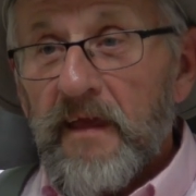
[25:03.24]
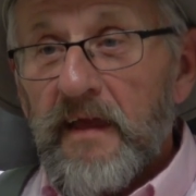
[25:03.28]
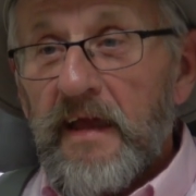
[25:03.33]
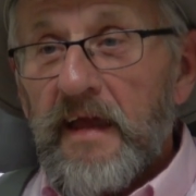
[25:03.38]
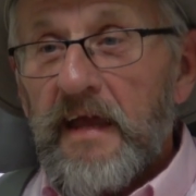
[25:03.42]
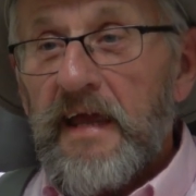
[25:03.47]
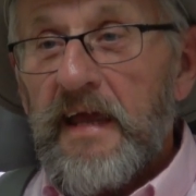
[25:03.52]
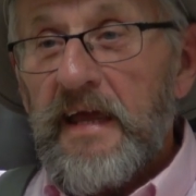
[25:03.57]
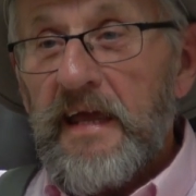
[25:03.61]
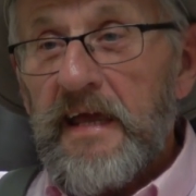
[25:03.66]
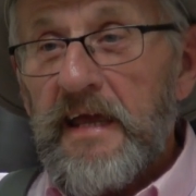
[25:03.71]

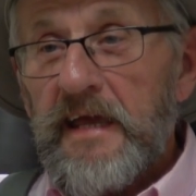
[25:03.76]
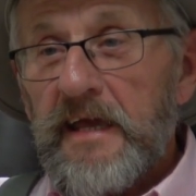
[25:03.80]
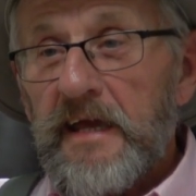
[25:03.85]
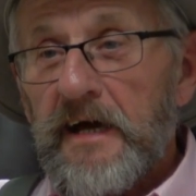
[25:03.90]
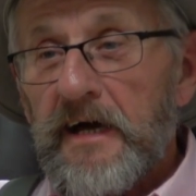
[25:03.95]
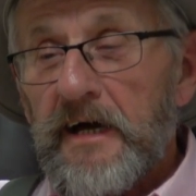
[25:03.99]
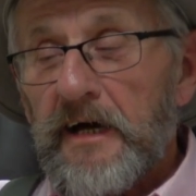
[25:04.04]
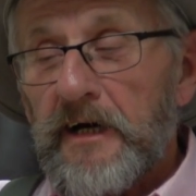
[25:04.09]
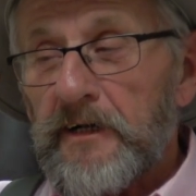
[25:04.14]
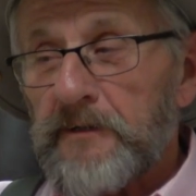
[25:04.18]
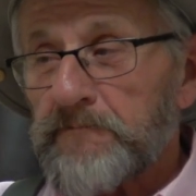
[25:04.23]
He
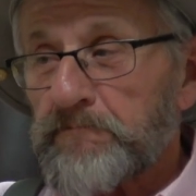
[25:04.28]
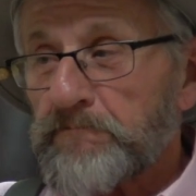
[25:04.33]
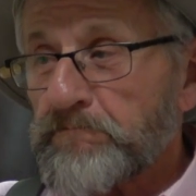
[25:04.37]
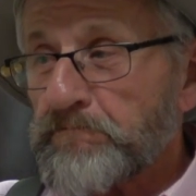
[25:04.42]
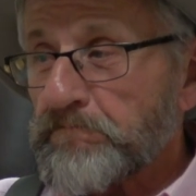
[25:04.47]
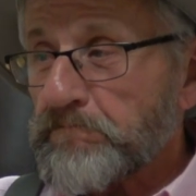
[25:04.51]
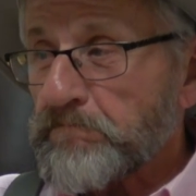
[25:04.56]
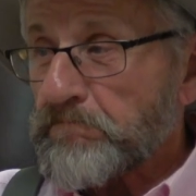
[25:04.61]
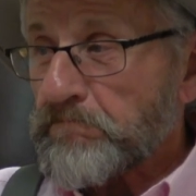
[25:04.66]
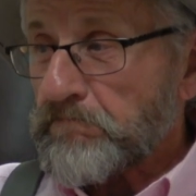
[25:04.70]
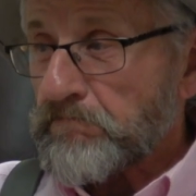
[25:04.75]

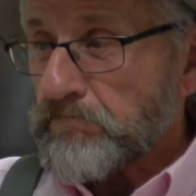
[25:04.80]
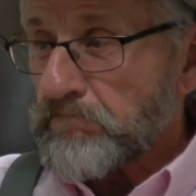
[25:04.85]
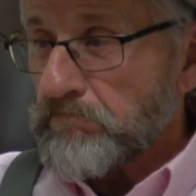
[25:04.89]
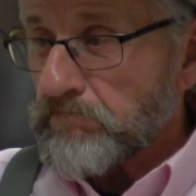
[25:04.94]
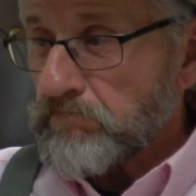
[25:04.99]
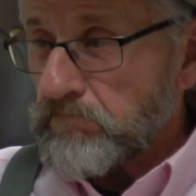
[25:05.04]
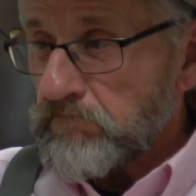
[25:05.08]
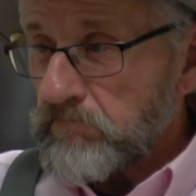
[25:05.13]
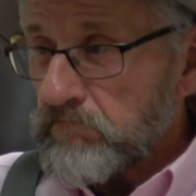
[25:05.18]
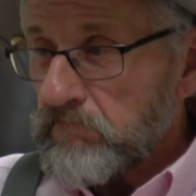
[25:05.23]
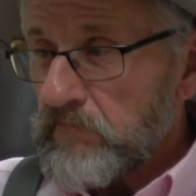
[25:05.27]

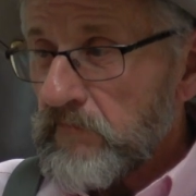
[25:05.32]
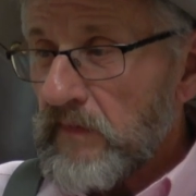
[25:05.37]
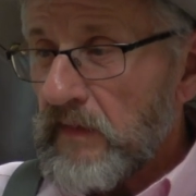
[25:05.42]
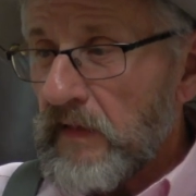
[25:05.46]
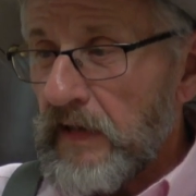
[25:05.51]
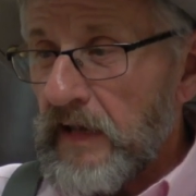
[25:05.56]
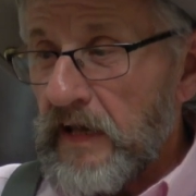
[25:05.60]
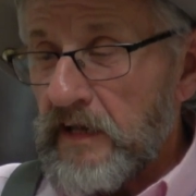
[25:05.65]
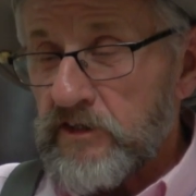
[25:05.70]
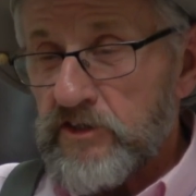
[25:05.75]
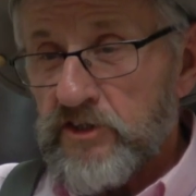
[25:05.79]

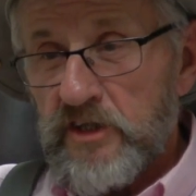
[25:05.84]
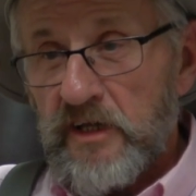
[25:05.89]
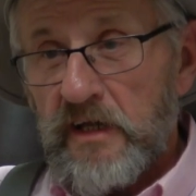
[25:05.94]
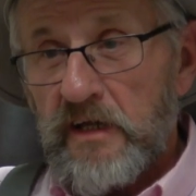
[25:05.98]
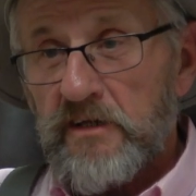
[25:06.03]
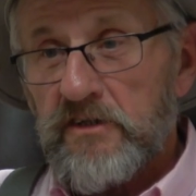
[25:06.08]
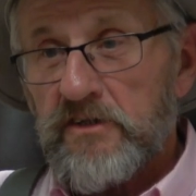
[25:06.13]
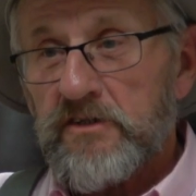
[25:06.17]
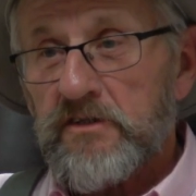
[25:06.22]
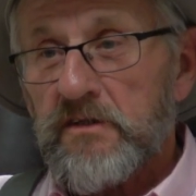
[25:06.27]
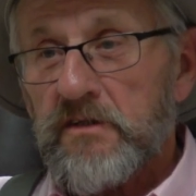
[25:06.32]
has
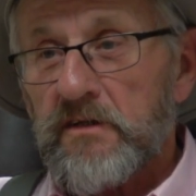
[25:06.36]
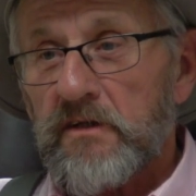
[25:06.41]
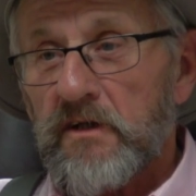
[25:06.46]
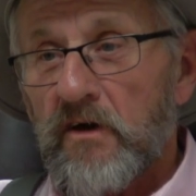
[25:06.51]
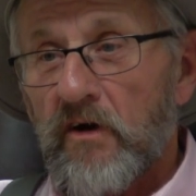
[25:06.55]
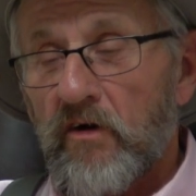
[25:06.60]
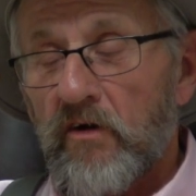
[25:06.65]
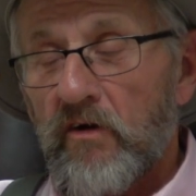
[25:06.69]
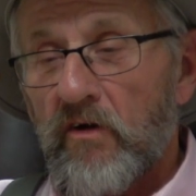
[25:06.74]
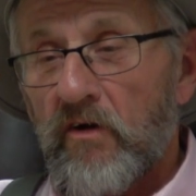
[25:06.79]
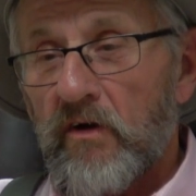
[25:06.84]
since
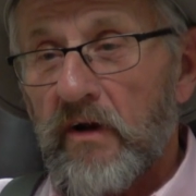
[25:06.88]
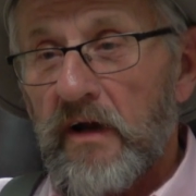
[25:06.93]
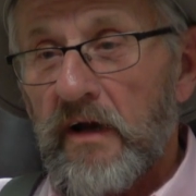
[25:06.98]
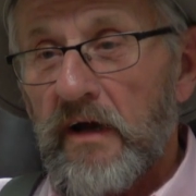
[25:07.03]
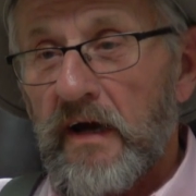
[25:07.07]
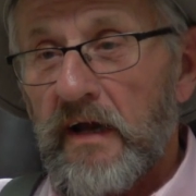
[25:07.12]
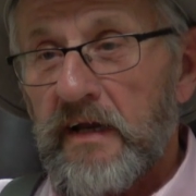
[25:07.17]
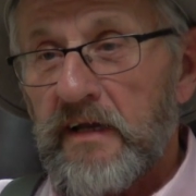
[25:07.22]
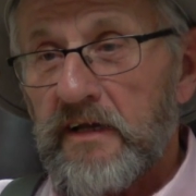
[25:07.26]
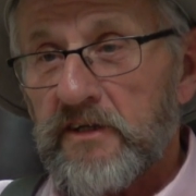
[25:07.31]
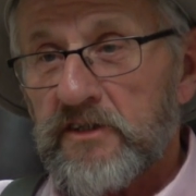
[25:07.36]
gone on and
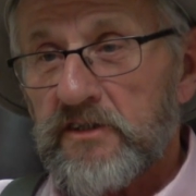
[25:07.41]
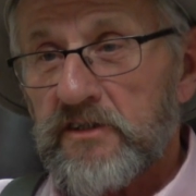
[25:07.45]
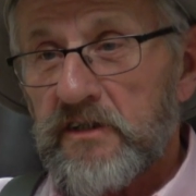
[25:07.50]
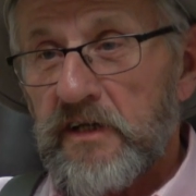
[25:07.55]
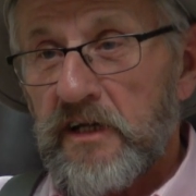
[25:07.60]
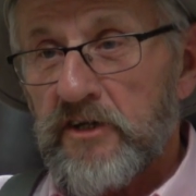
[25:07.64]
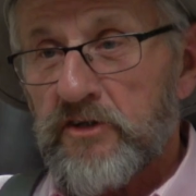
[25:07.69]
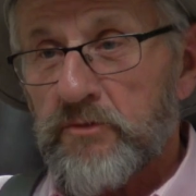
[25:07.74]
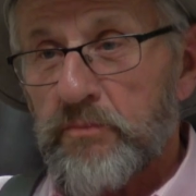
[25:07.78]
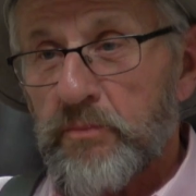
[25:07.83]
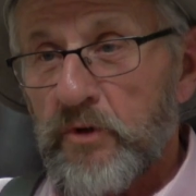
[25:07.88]
got his
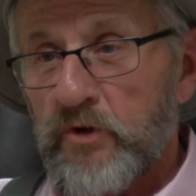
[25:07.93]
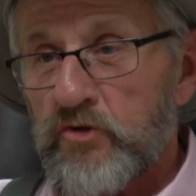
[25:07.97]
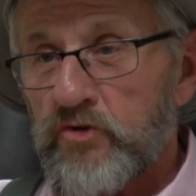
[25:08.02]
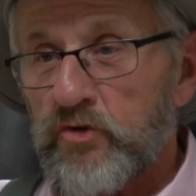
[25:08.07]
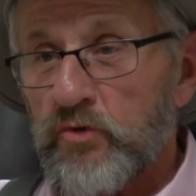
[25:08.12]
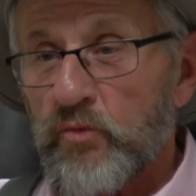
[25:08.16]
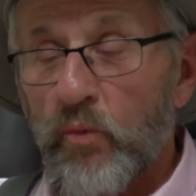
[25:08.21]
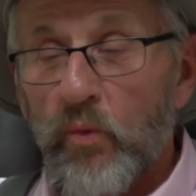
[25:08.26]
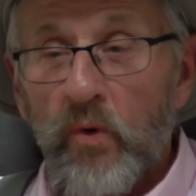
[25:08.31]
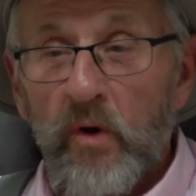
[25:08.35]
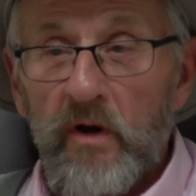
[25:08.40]

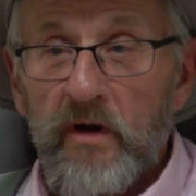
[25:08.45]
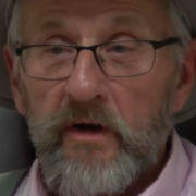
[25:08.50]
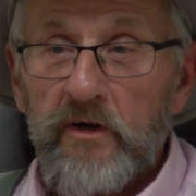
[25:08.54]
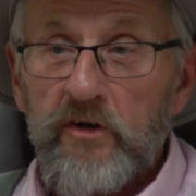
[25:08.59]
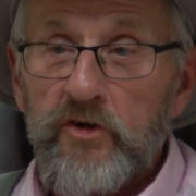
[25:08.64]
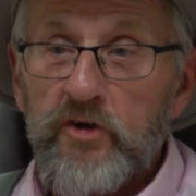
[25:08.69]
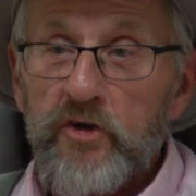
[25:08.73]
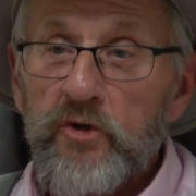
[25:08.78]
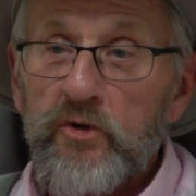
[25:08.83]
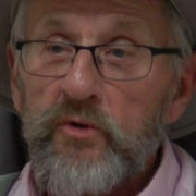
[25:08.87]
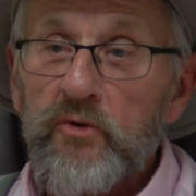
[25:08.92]
distribution 1
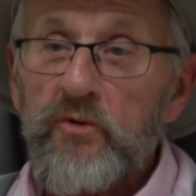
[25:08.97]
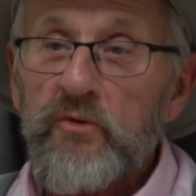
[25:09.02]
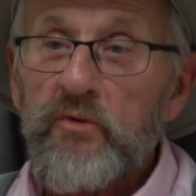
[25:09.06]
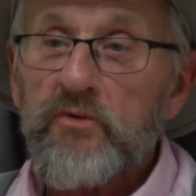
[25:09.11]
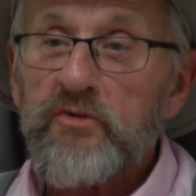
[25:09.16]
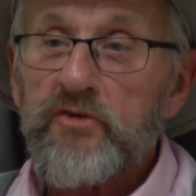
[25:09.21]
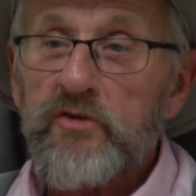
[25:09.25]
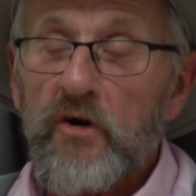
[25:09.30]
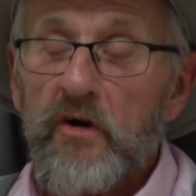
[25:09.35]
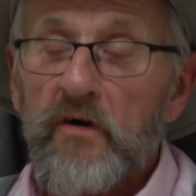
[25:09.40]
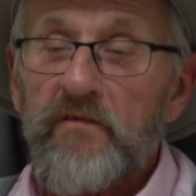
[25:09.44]
and 2
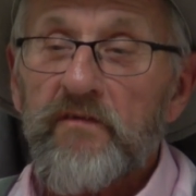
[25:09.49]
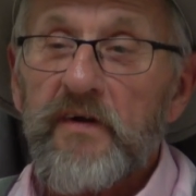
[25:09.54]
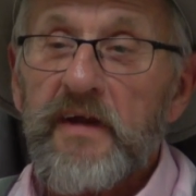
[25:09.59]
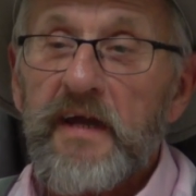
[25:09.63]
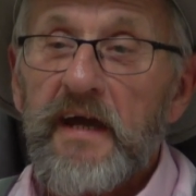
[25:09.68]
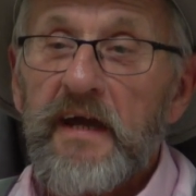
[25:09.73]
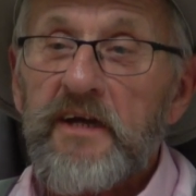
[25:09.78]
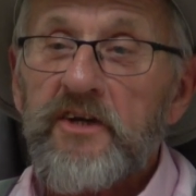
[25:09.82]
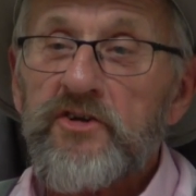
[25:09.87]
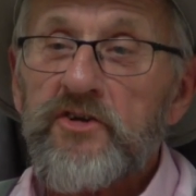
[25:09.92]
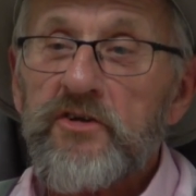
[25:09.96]

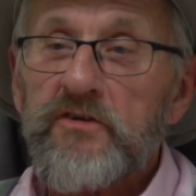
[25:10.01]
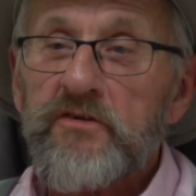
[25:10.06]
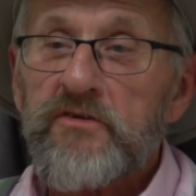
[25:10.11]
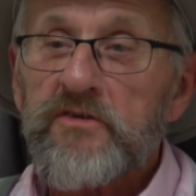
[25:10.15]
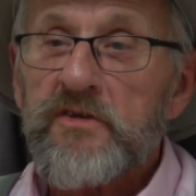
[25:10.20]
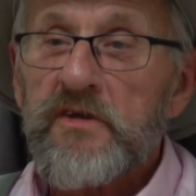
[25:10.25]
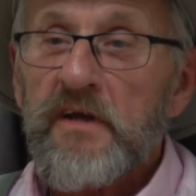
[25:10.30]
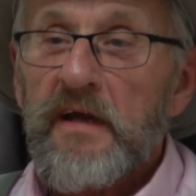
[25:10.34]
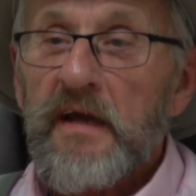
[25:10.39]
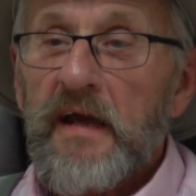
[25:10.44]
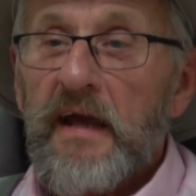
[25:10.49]

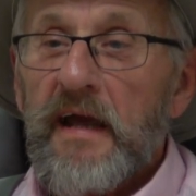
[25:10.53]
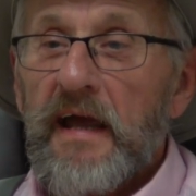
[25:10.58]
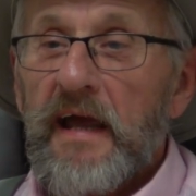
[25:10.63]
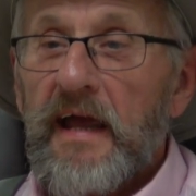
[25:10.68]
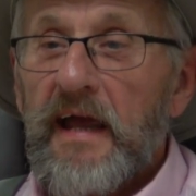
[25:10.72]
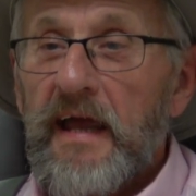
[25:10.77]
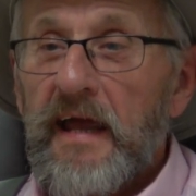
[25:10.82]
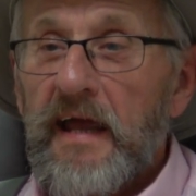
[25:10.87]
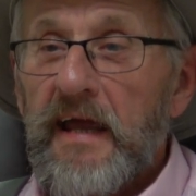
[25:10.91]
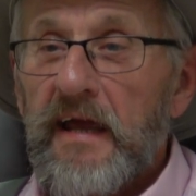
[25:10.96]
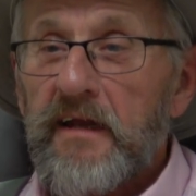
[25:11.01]
certifications
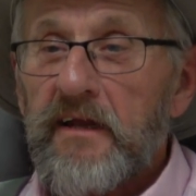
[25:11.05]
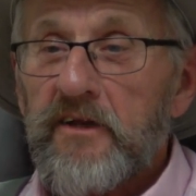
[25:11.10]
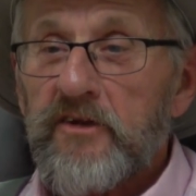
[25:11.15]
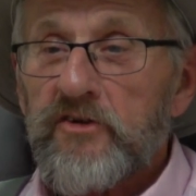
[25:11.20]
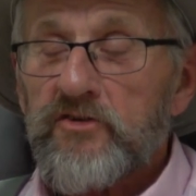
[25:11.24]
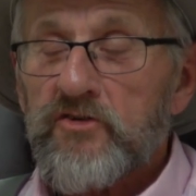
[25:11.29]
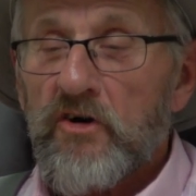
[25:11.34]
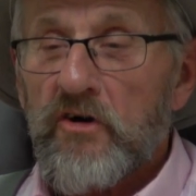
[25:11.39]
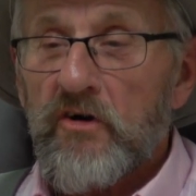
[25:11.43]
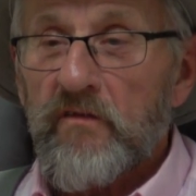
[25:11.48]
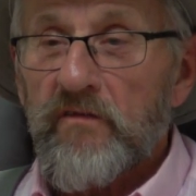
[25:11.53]
and is
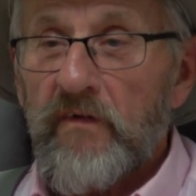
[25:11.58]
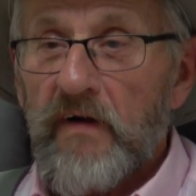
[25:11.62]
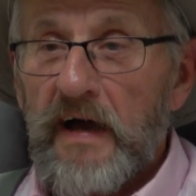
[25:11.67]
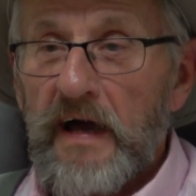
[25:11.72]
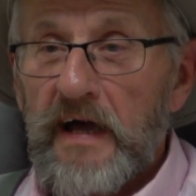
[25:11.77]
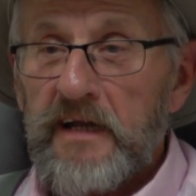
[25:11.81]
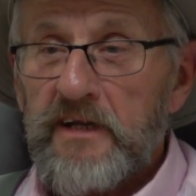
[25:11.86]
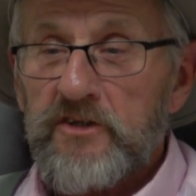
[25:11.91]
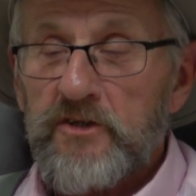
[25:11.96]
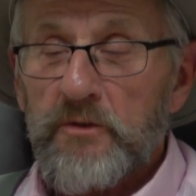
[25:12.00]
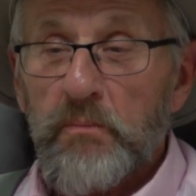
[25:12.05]

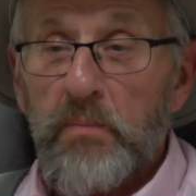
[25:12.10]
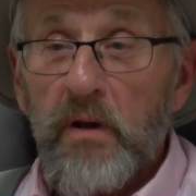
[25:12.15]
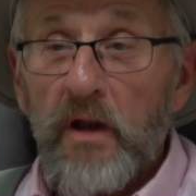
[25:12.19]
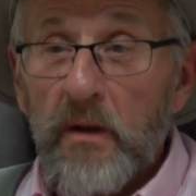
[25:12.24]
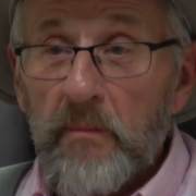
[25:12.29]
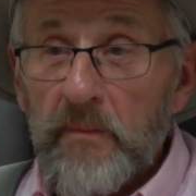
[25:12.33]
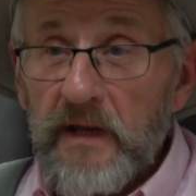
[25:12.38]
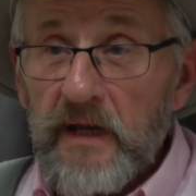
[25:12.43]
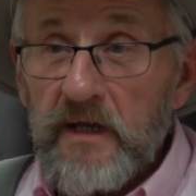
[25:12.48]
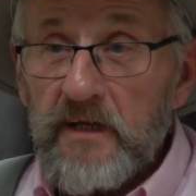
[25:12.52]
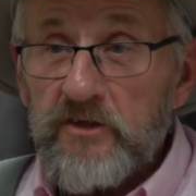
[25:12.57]
certified as a
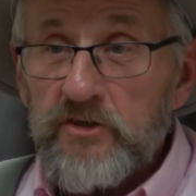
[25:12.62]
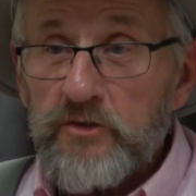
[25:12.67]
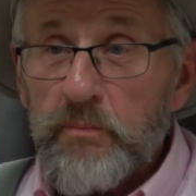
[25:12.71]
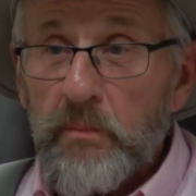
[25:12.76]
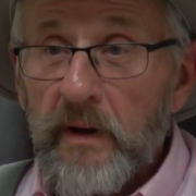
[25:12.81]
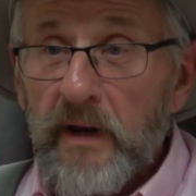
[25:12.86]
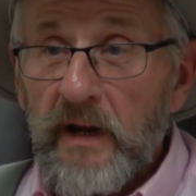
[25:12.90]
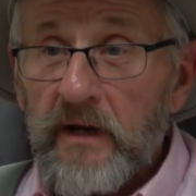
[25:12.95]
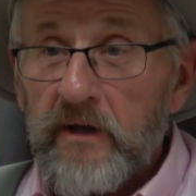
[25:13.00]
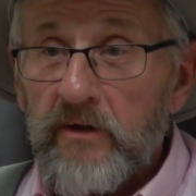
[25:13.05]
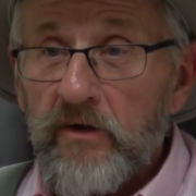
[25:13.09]
plumbing
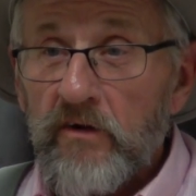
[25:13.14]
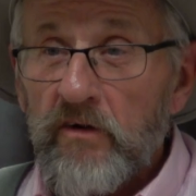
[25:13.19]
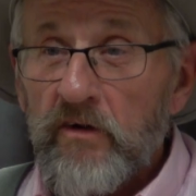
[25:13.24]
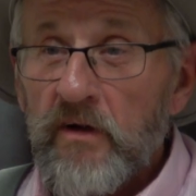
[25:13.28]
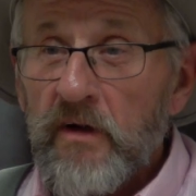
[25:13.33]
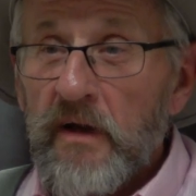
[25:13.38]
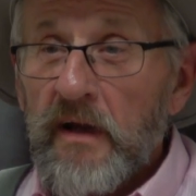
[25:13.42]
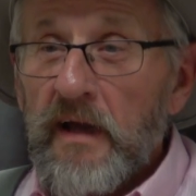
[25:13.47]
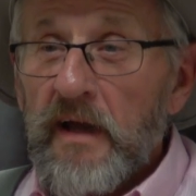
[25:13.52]
inspector,